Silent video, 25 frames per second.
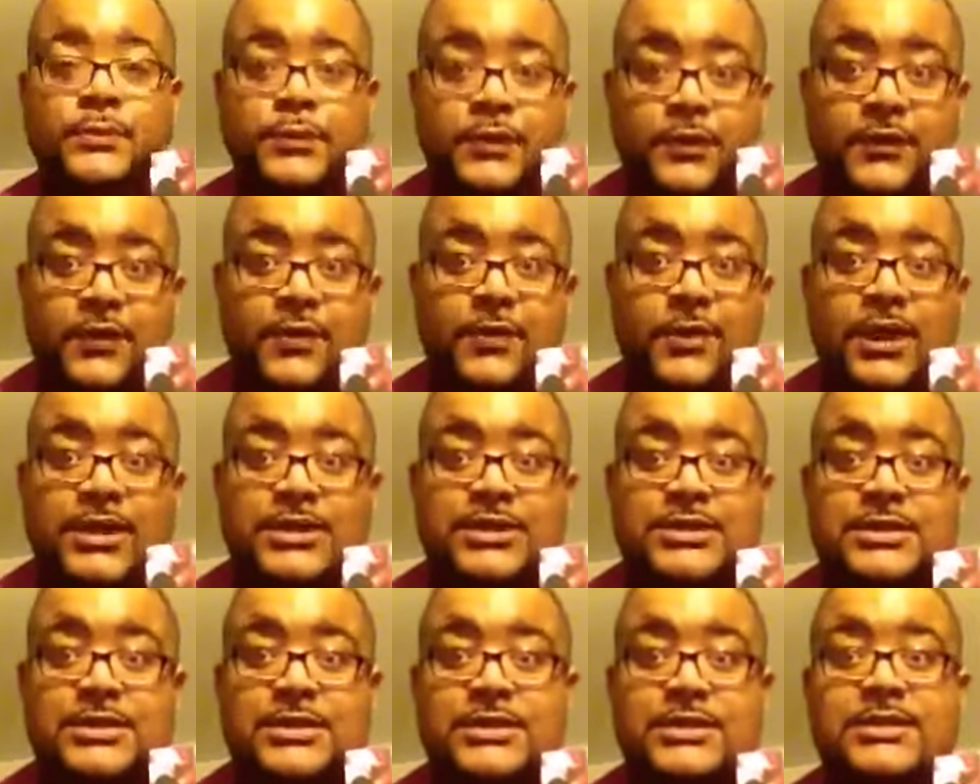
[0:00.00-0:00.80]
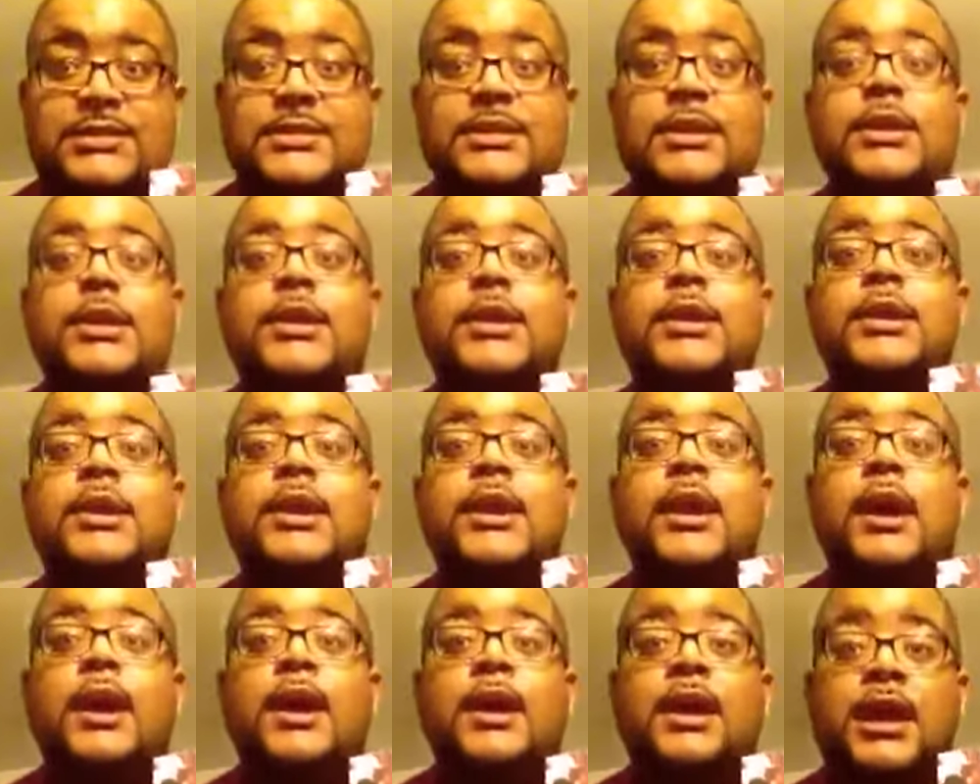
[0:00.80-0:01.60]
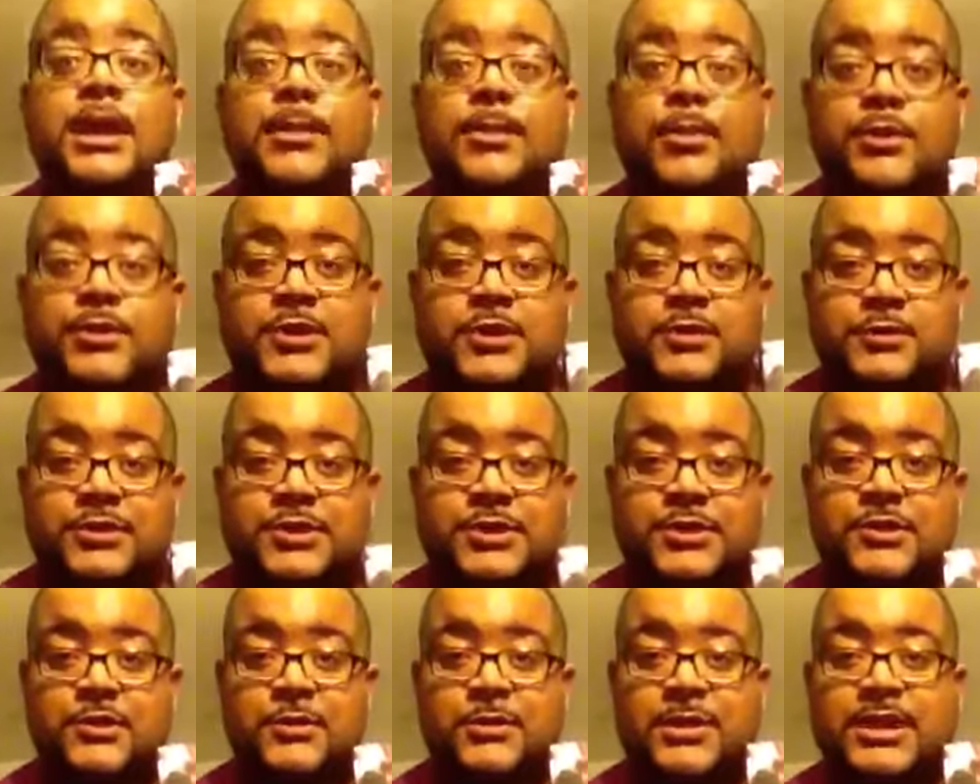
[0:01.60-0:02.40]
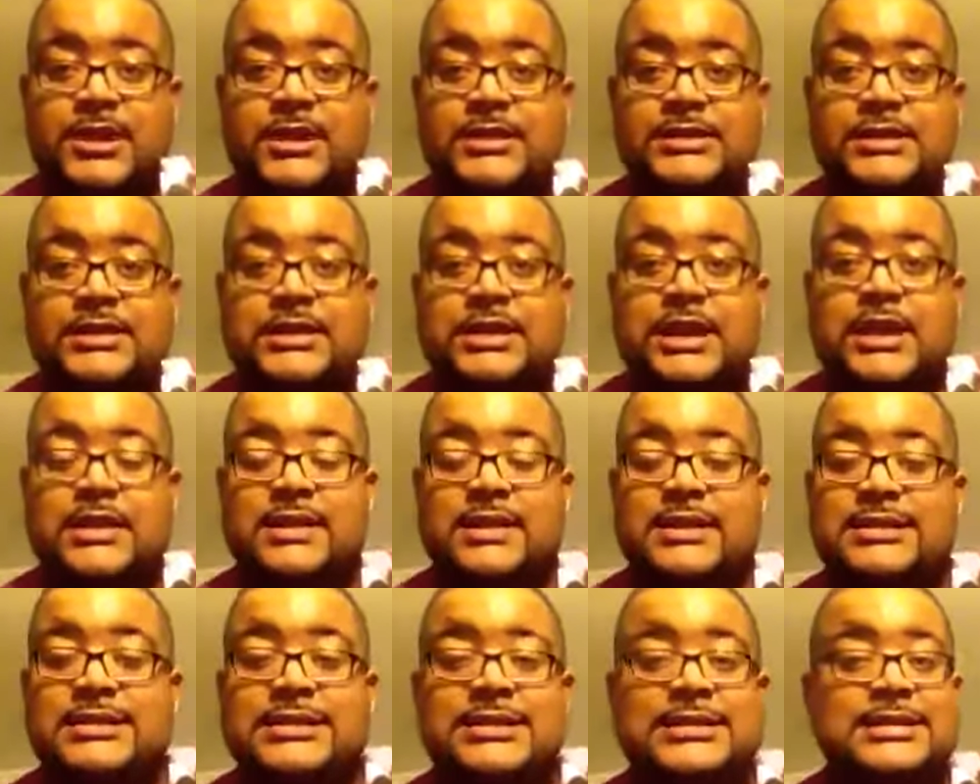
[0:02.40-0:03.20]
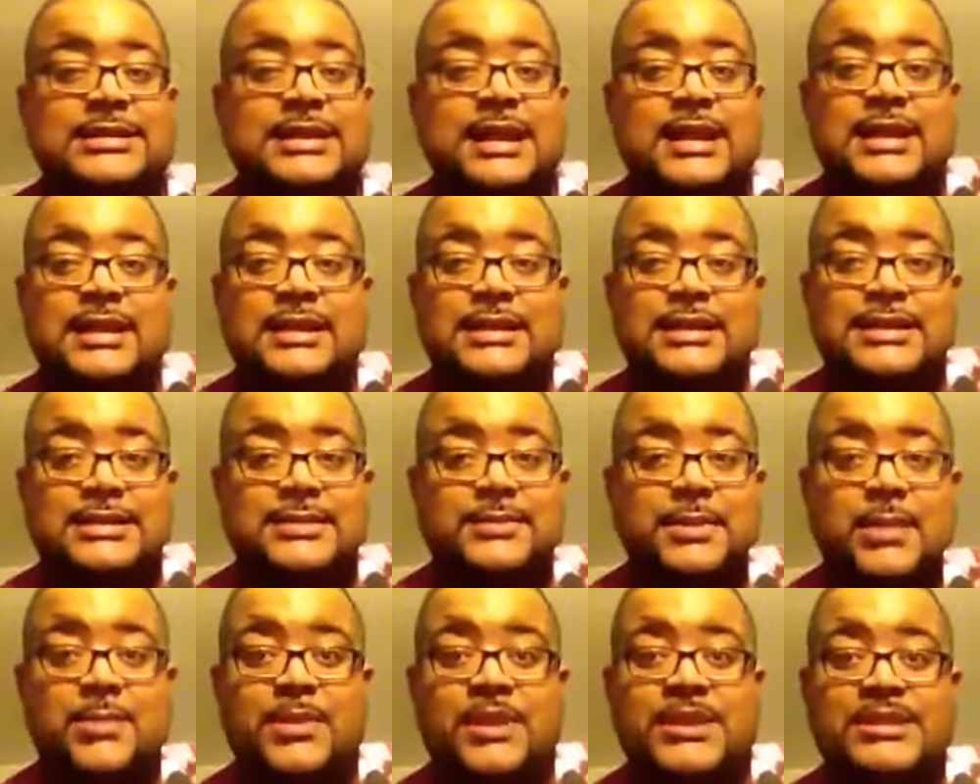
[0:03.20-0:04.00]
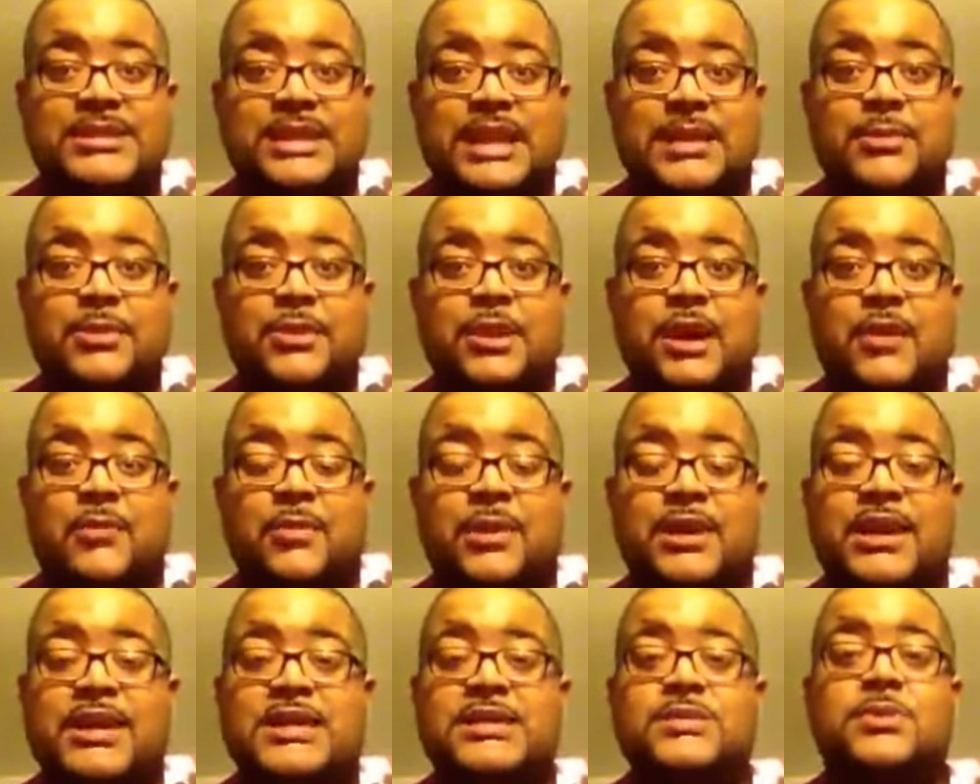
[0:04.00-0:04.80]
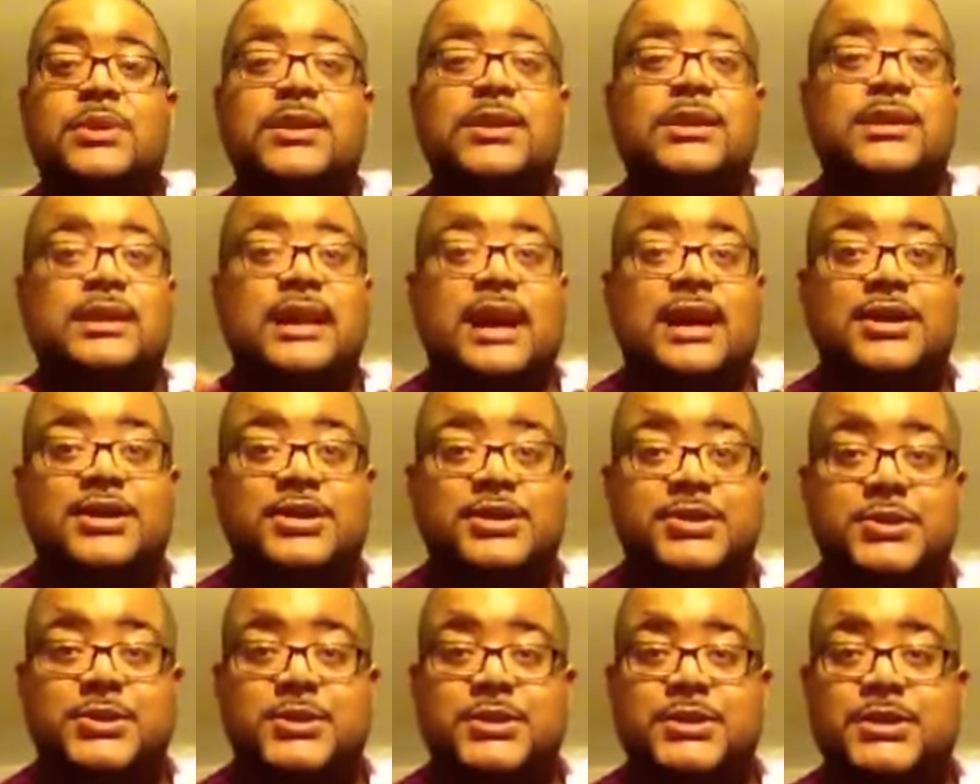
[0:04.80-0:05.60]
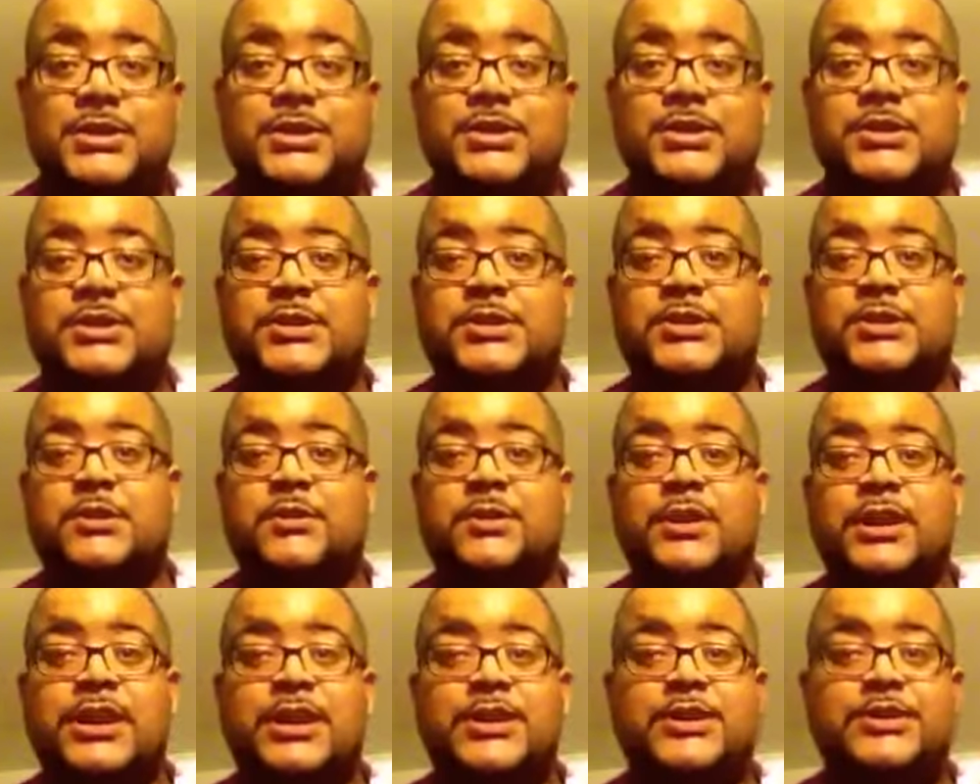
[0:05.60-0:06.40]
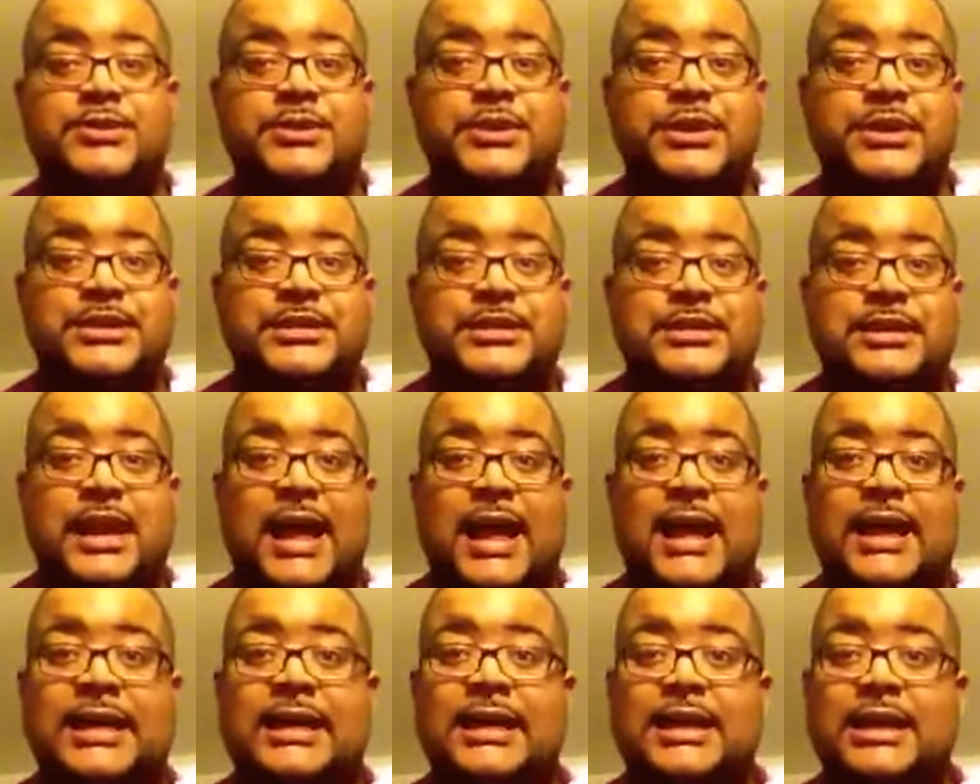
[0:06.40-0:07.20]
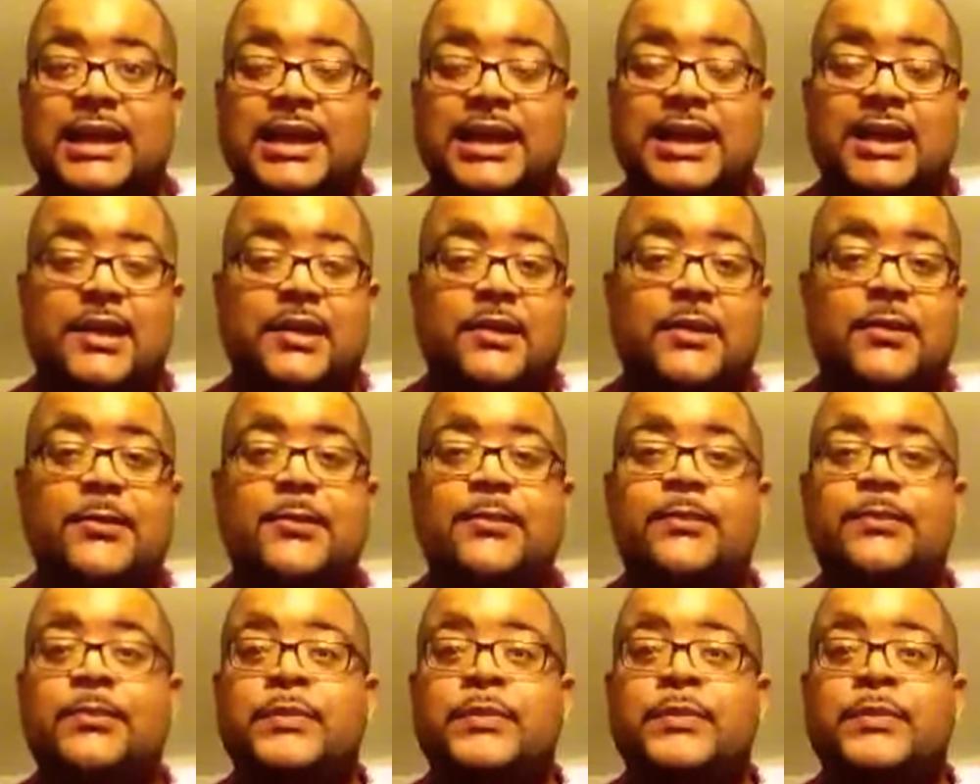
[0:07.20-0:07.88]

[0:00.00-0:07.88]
if you're watching this, keep on doing what you're doing because a lot. This isn't this may be his debut now, but he's written a lot of short story entries like Cleo,